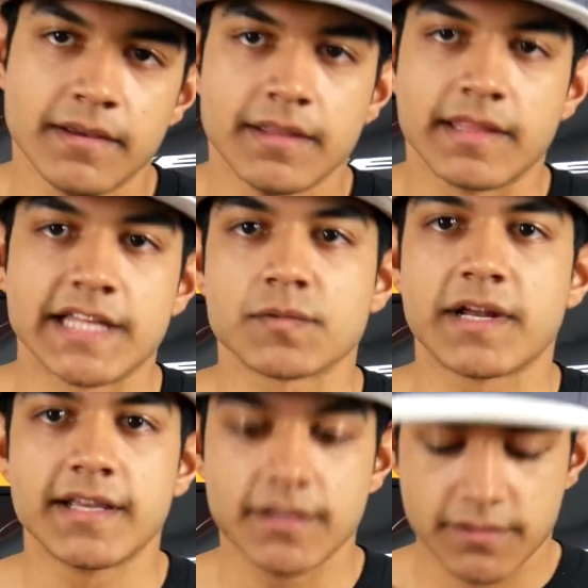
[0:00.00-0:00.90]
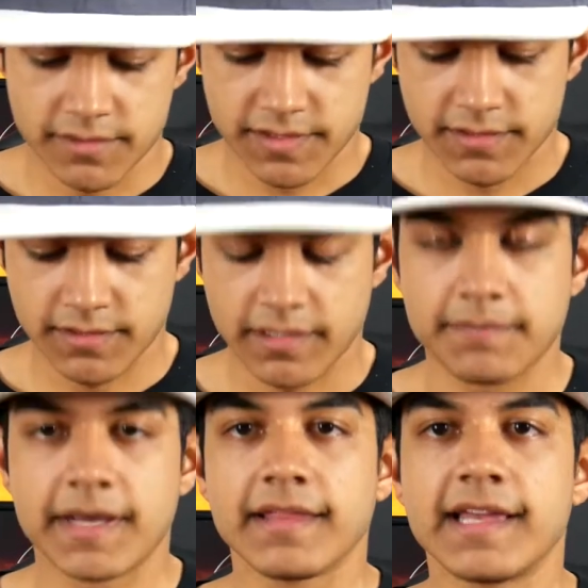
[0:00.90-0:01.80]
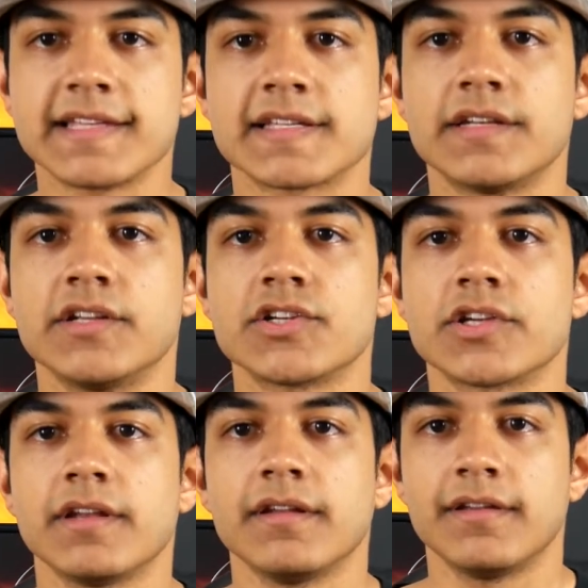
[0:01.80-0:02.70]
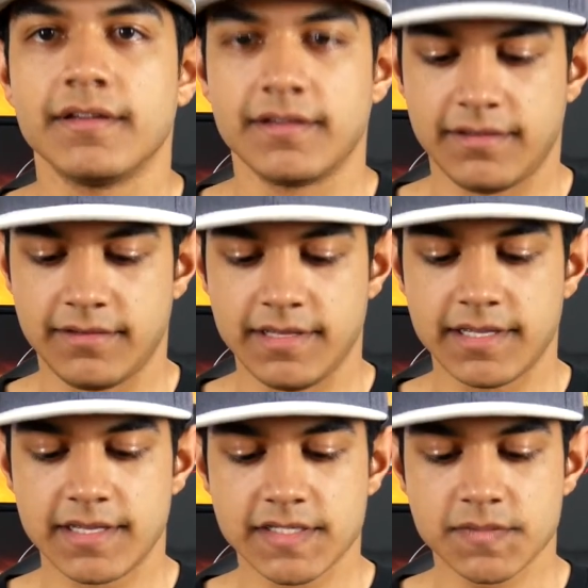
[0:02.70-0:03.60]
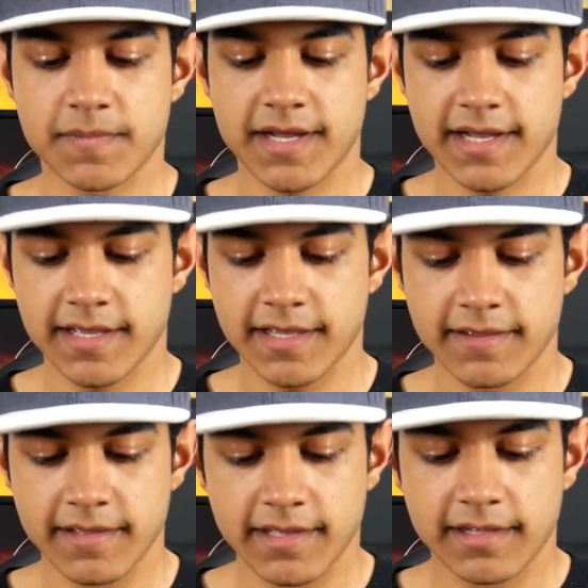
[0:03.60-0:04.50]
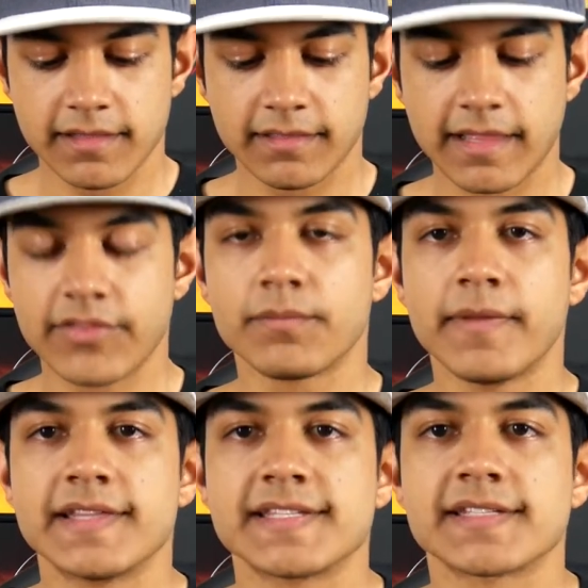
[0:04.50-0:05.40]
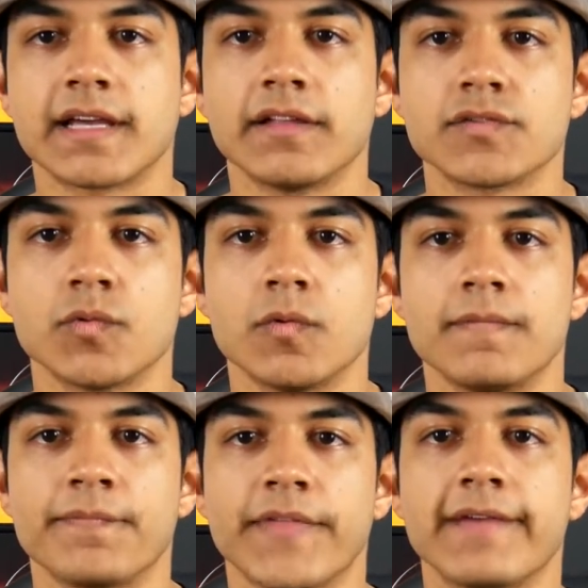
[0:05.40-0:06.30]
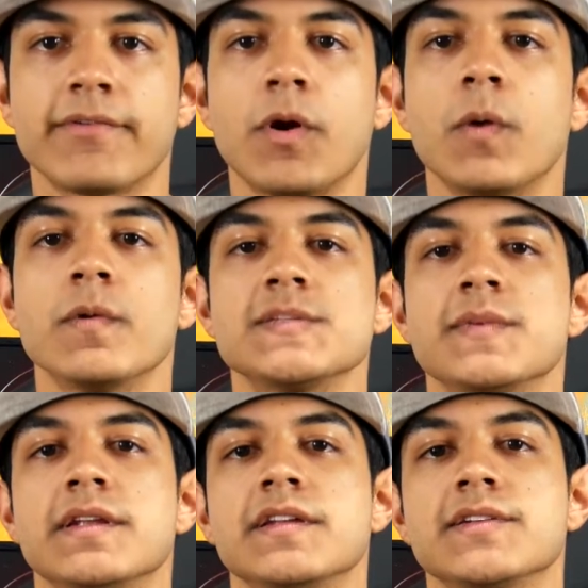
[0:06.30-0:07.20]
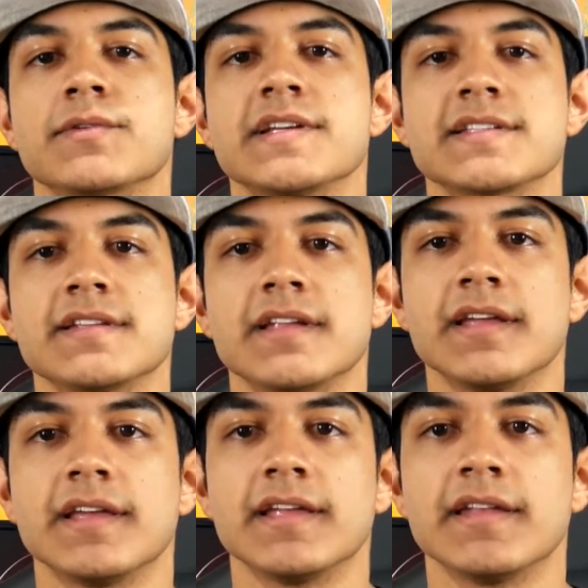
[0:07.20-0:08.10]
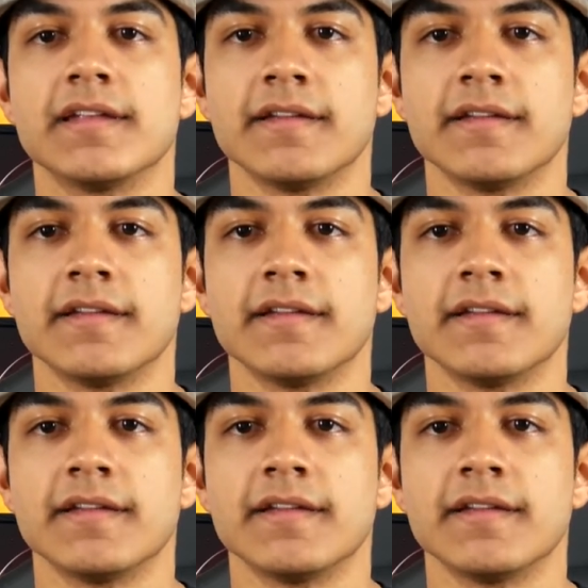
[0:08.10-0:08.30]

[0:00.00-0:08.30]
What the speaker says: That's what I use. My latest addition is my Leatherman Skeletal. I've always been interested in